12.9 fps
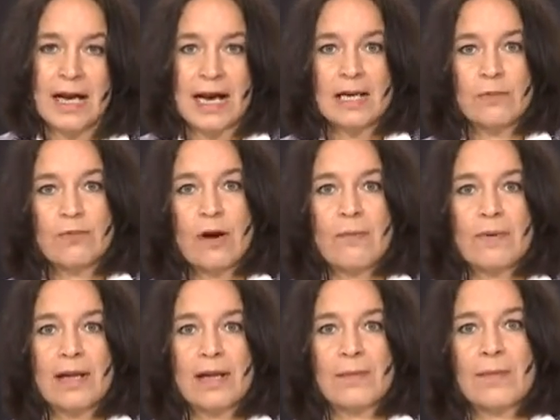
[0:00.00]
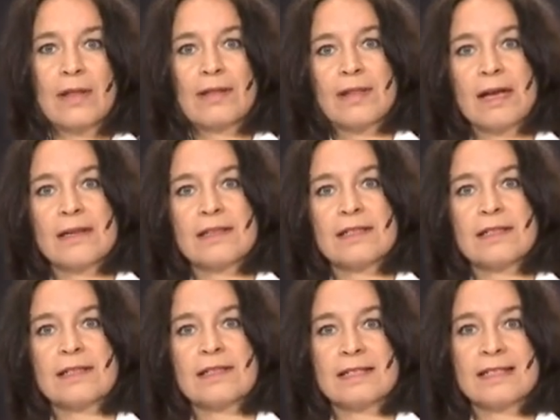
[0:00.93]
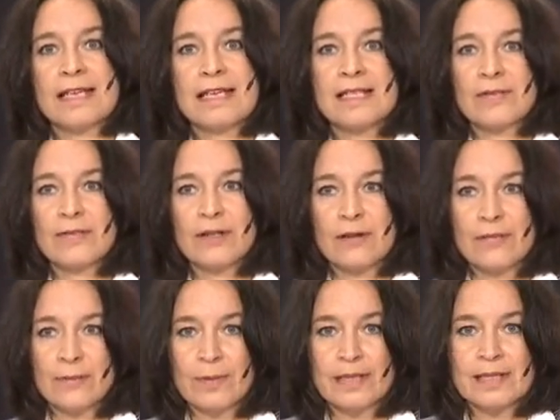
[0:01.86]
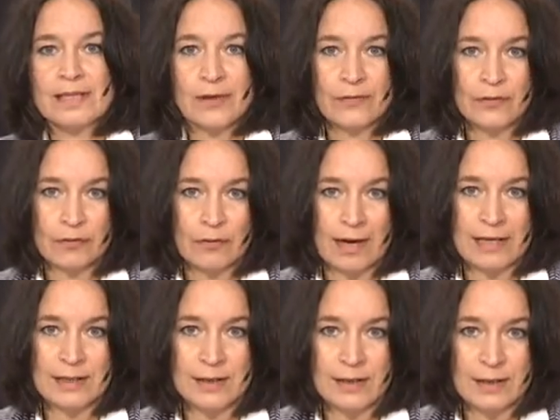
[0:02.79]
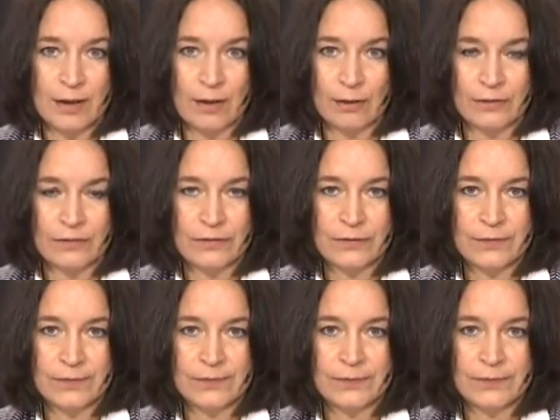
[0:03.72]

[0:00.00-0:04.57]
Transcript: and a problem that successive governments have tried to solve.